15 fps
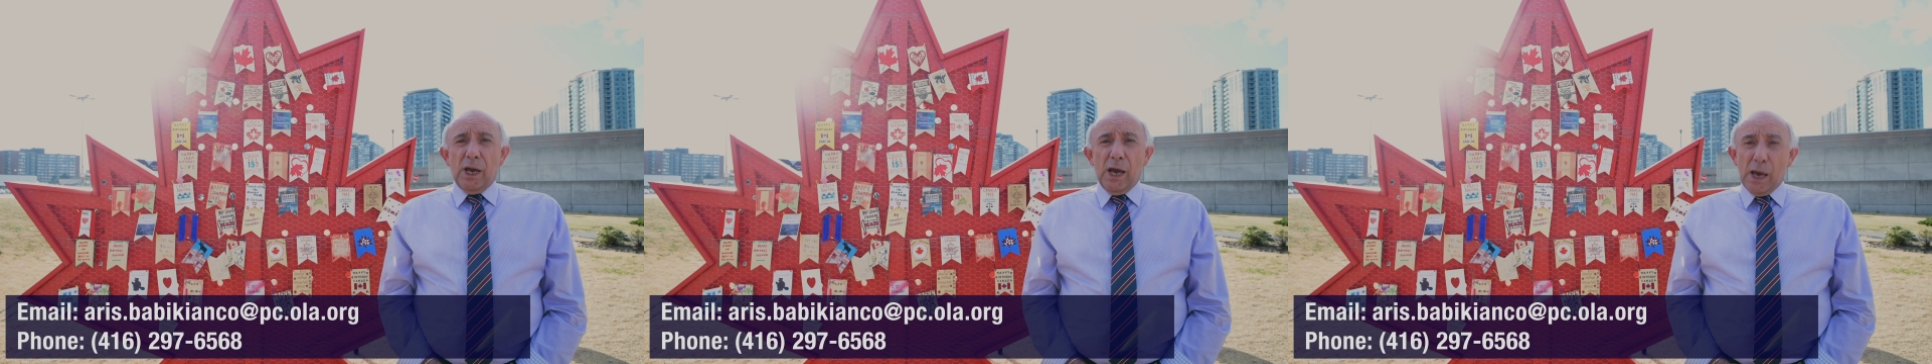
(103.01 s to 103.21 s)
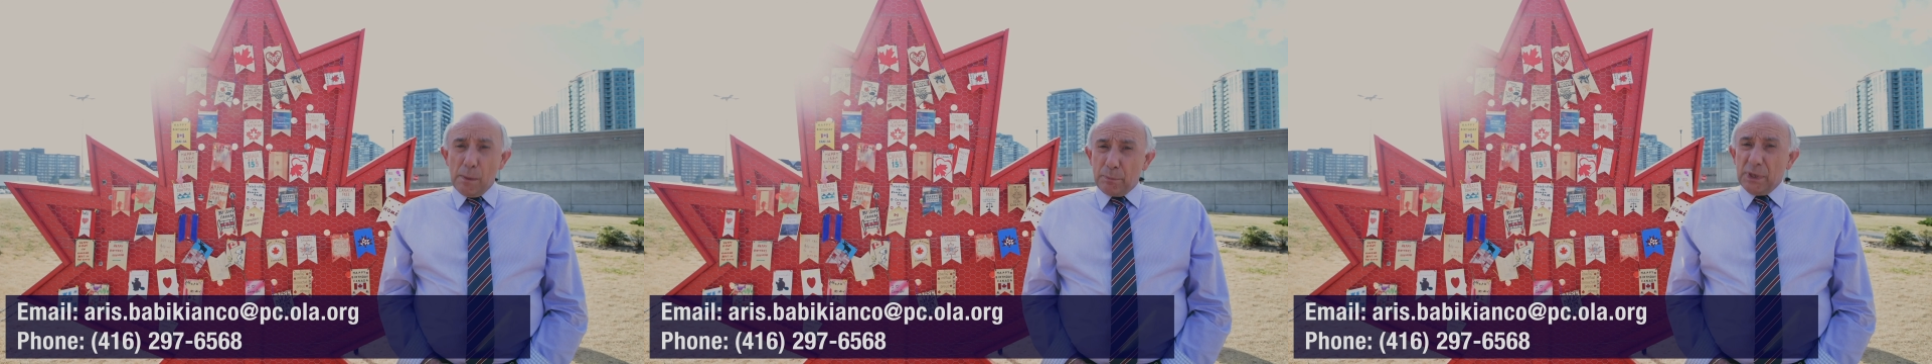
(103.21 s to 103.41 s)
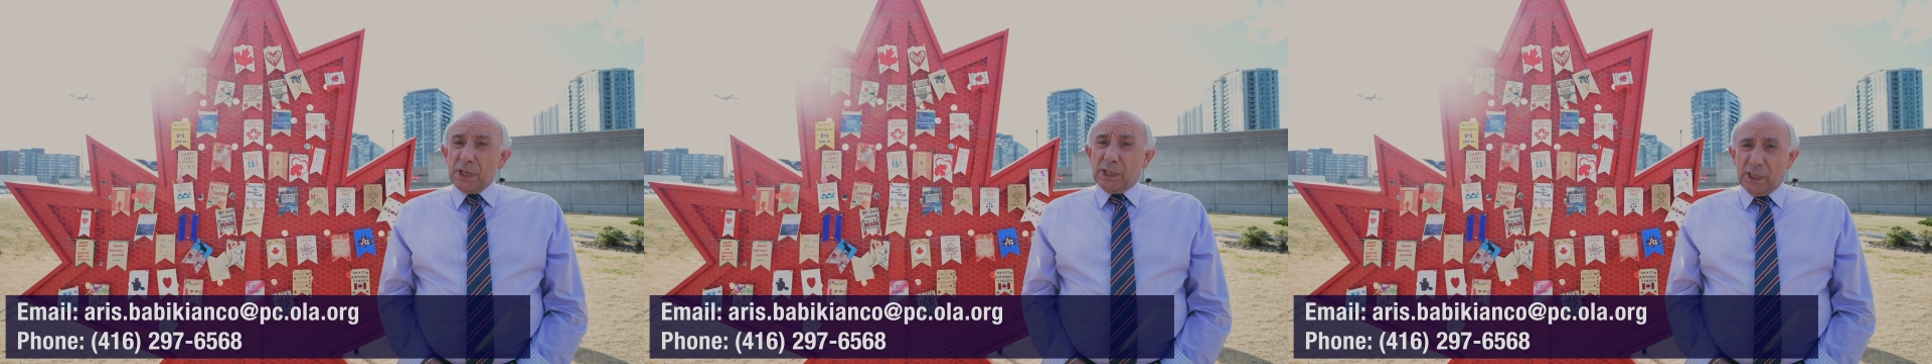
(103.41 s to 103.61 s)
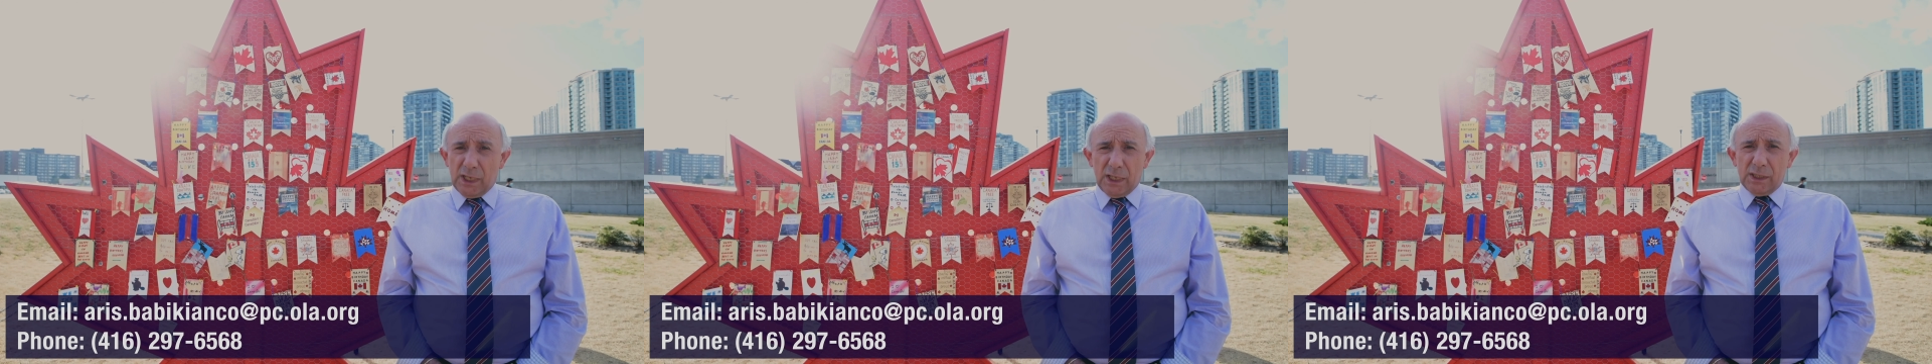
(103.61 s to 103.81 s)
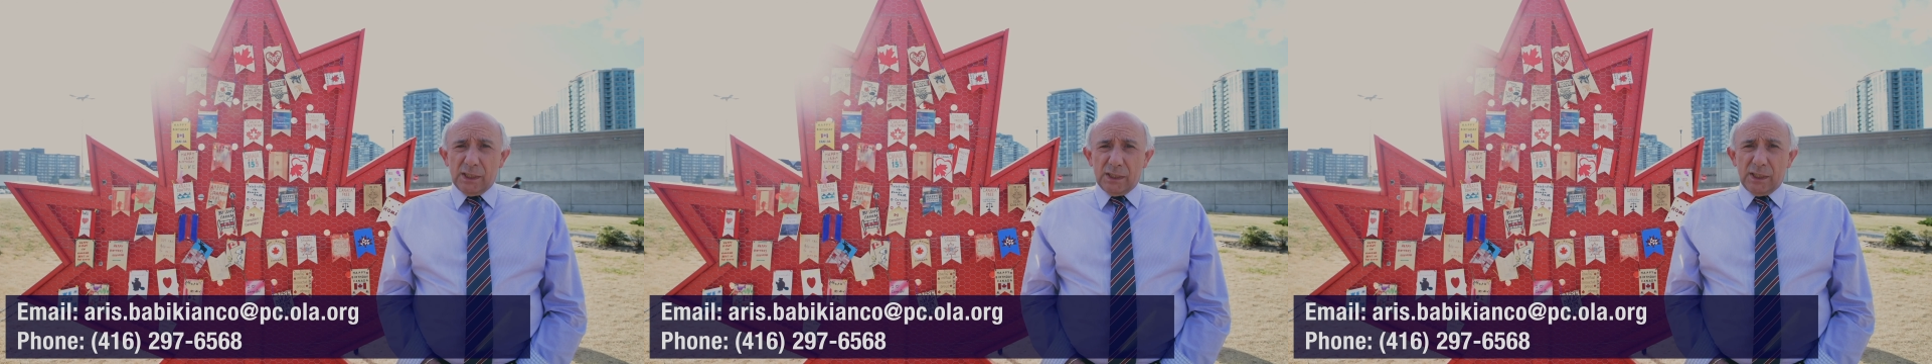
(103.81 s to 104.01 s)
Happy
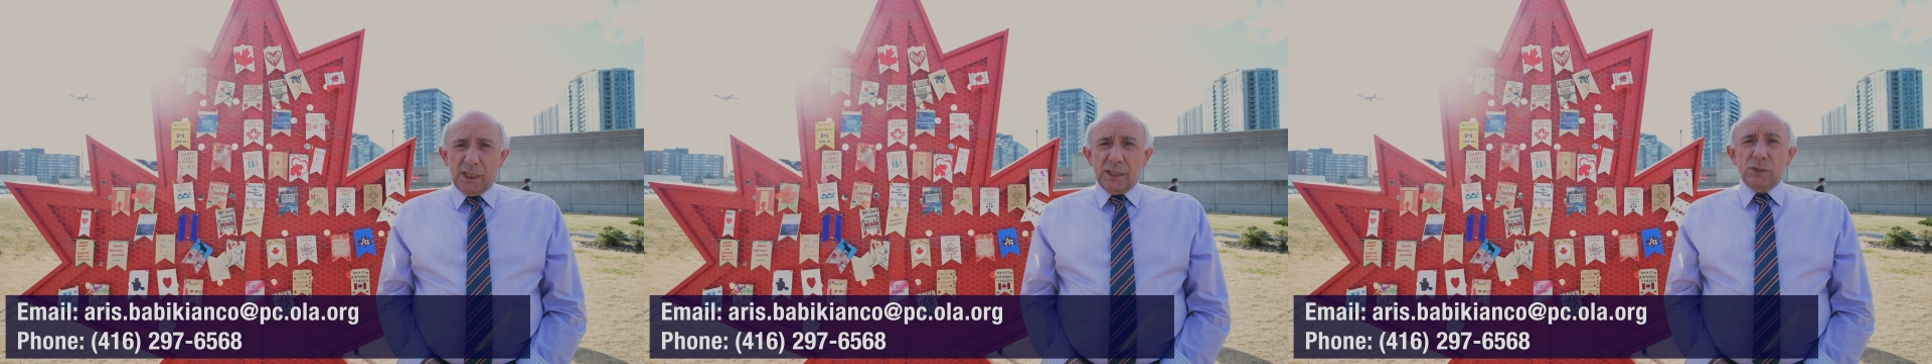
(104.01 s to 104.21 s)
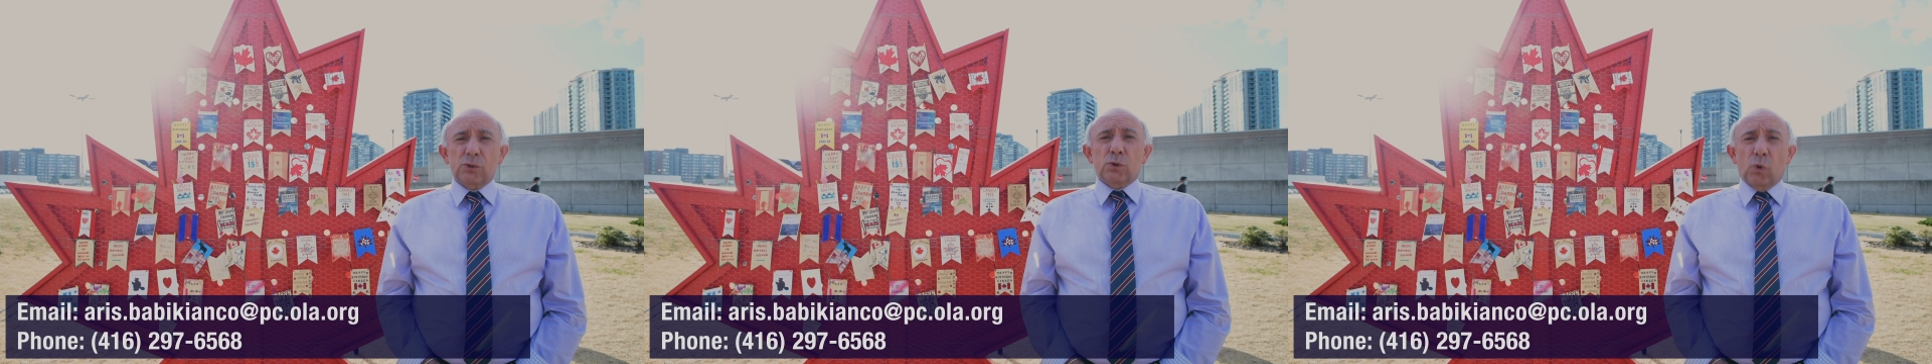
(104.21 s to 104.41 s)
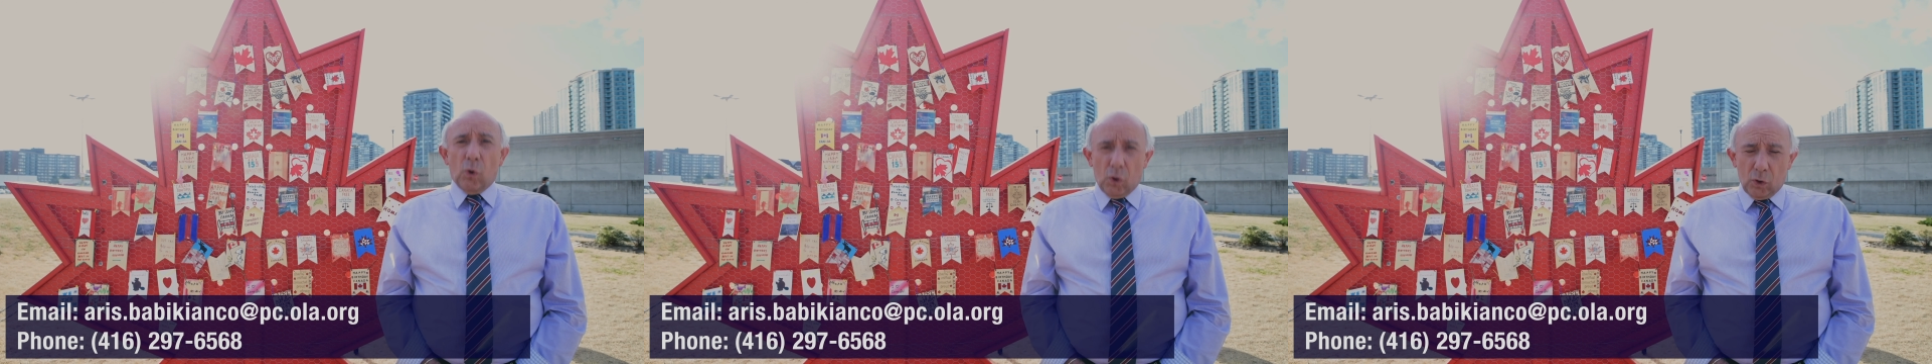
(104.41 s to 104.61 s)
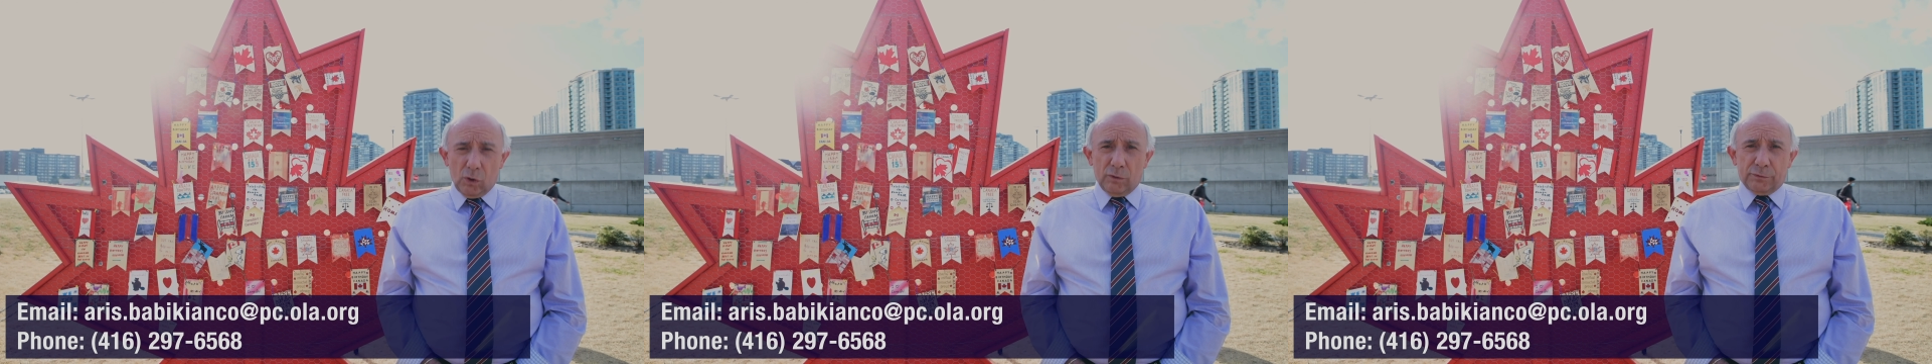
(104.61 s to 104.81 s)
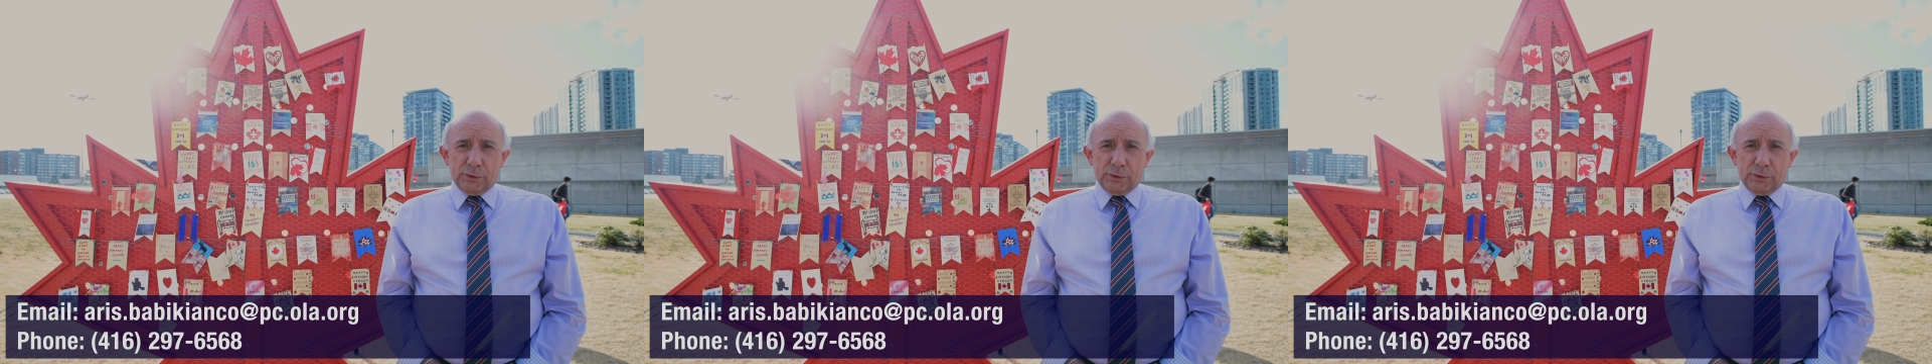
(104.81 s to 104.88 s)
Canada Day to all